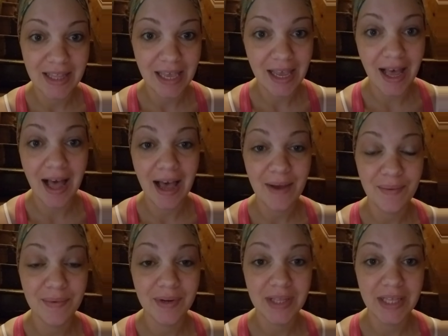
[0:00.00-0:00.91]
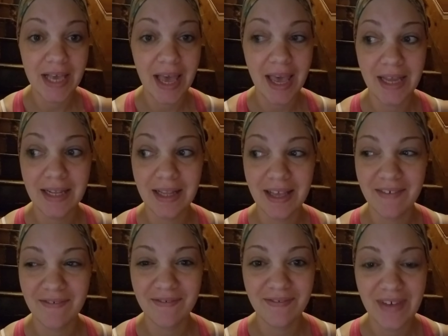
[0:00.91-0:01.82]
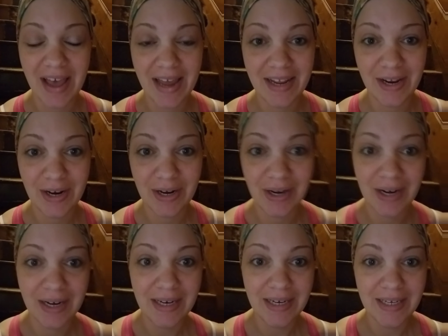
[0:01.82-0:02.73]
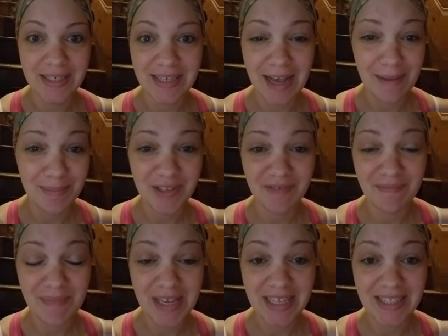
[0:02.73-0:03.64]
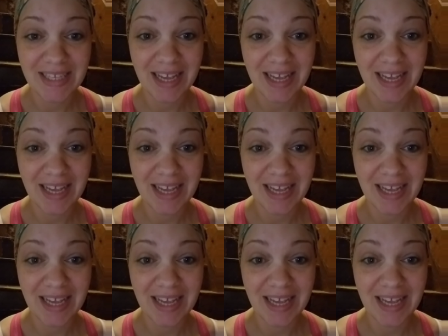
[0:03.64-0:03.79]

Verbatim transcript: Like I really hate like fattier types of meats.